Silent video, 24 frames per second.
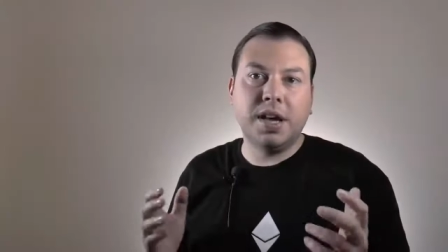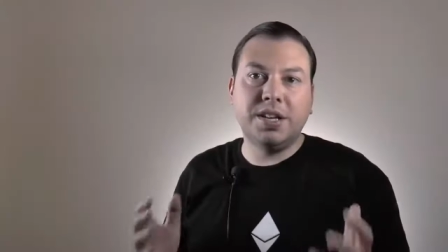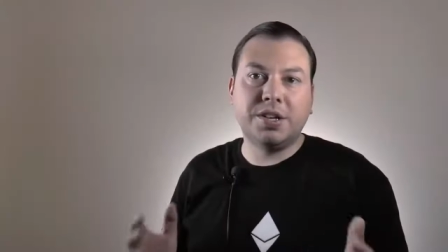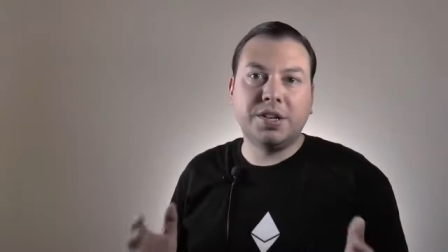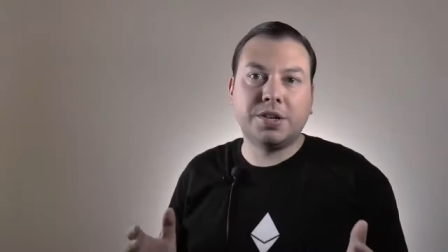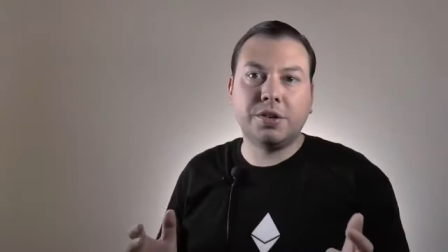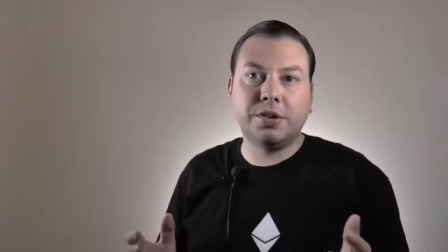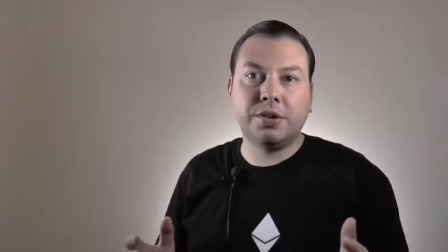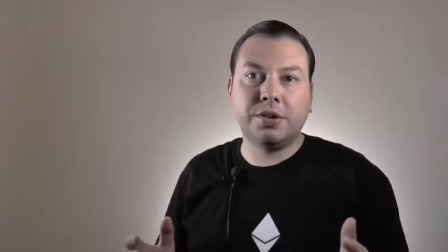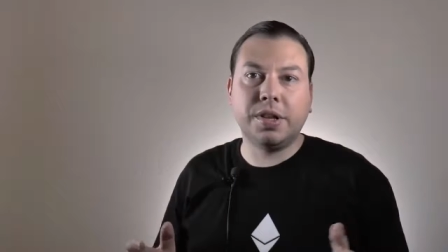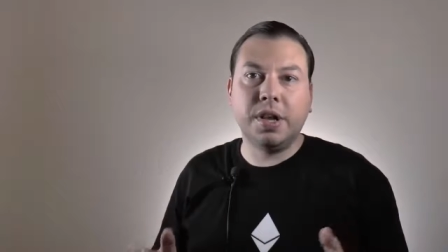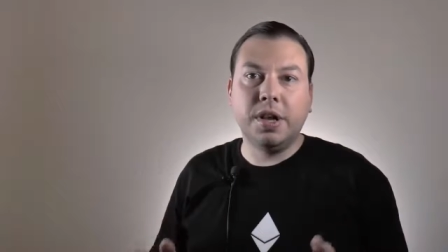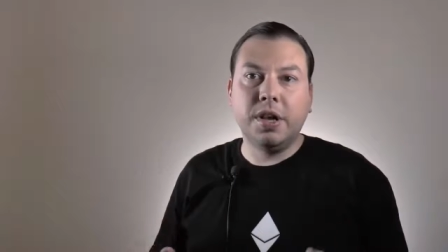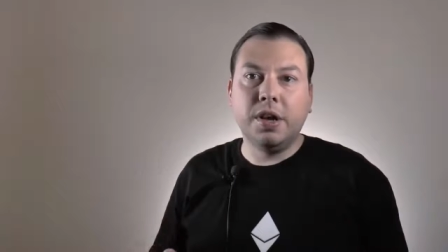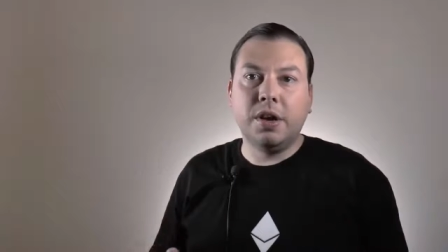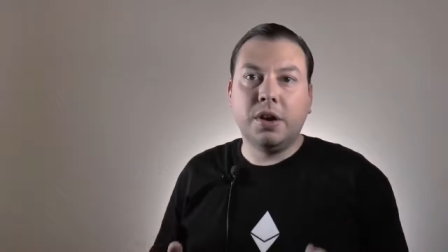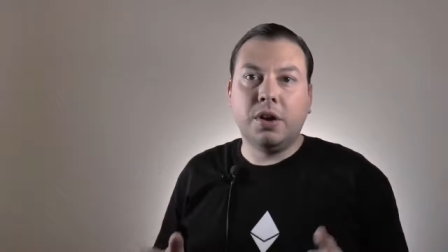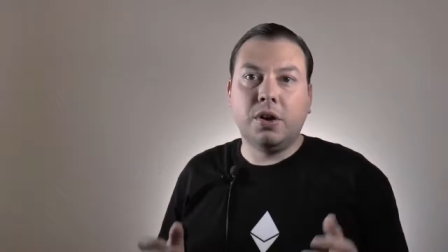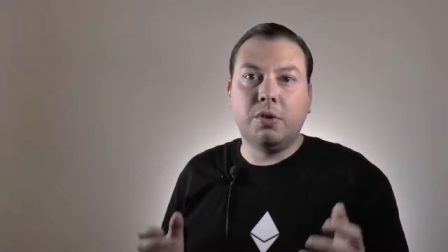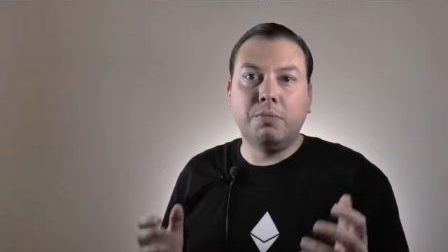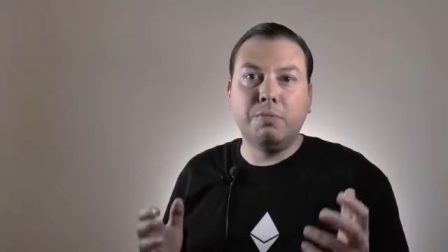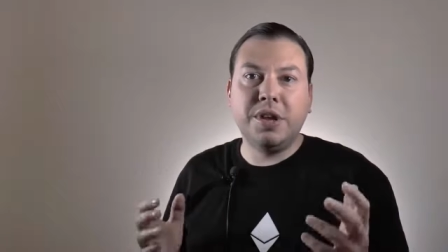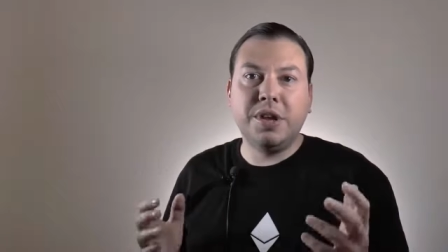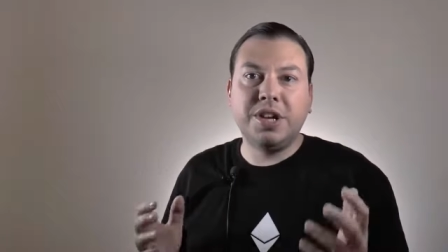In short,
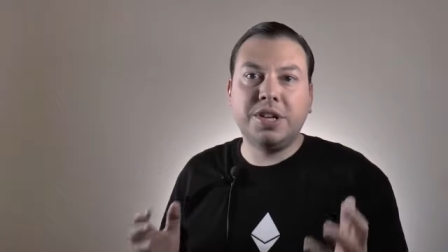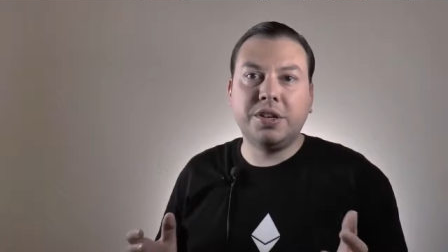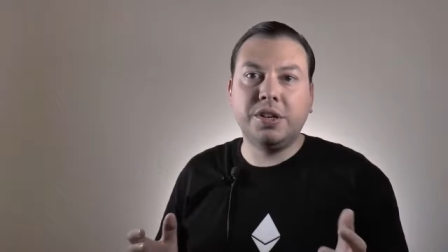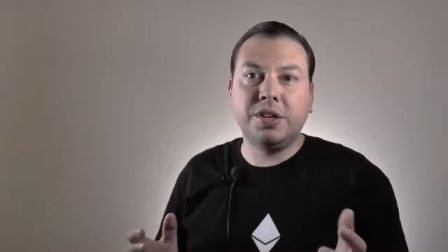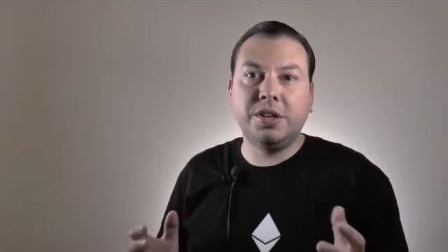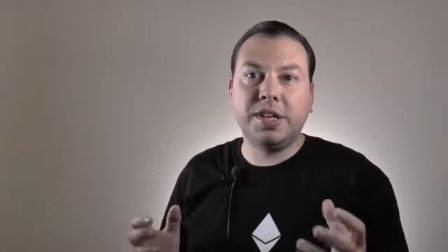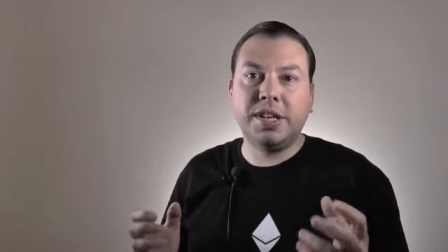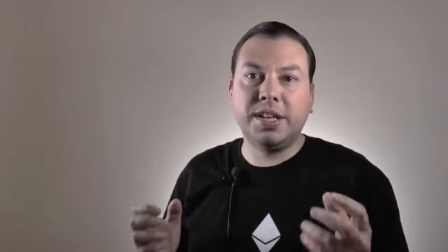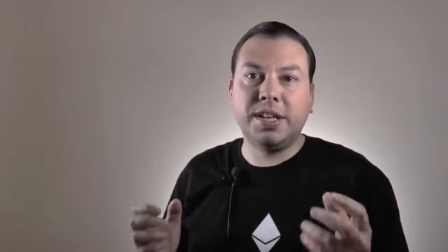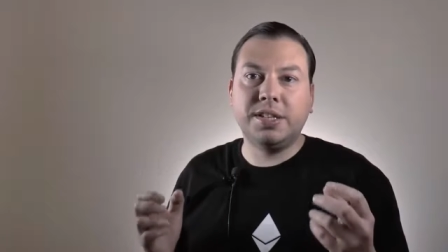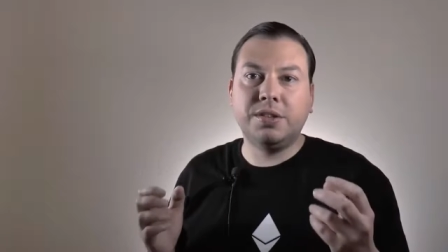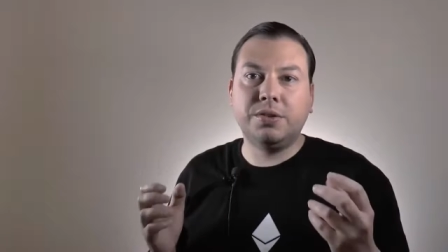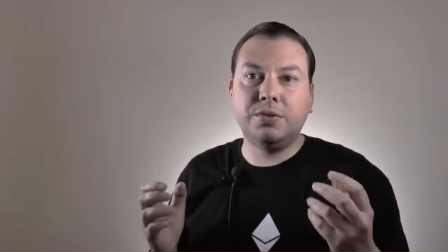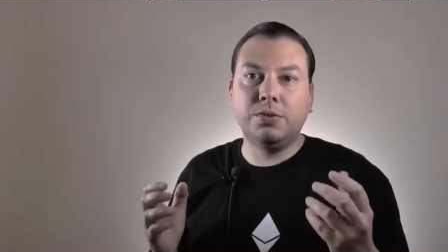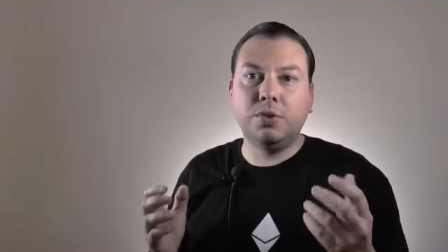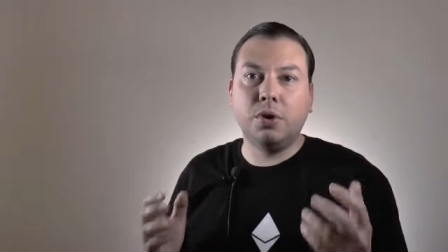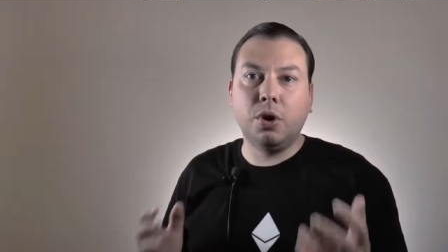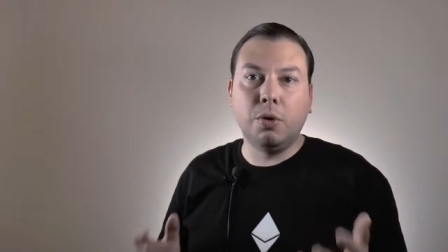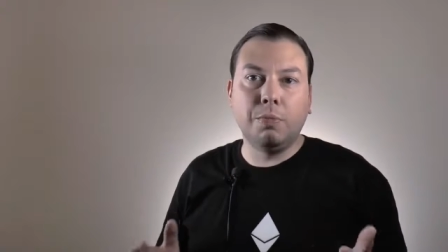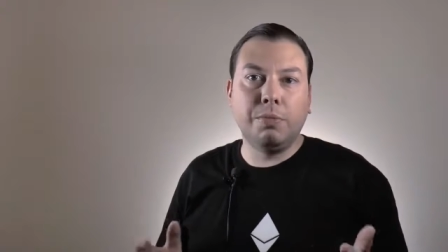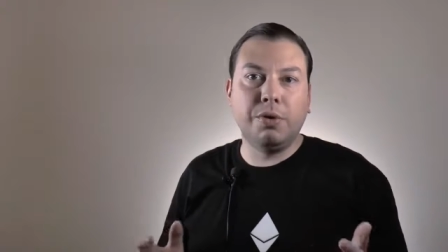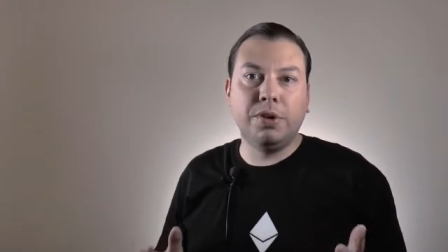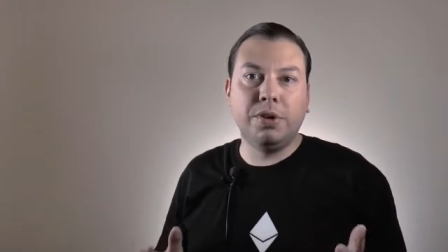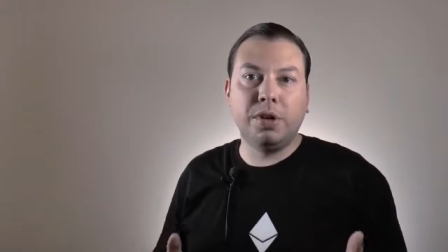our mission is to
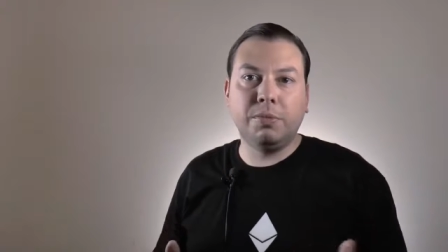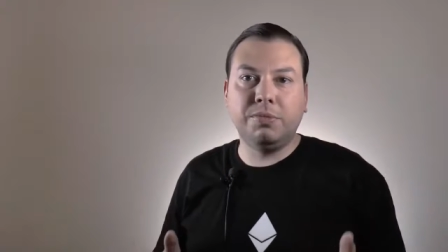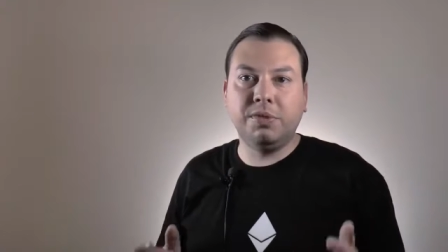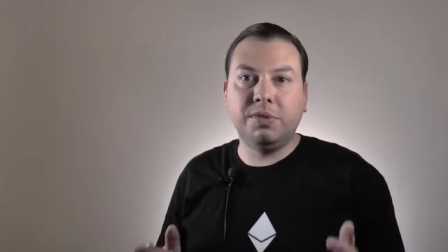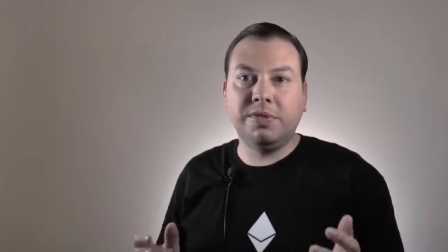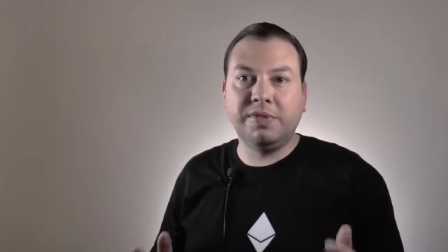open up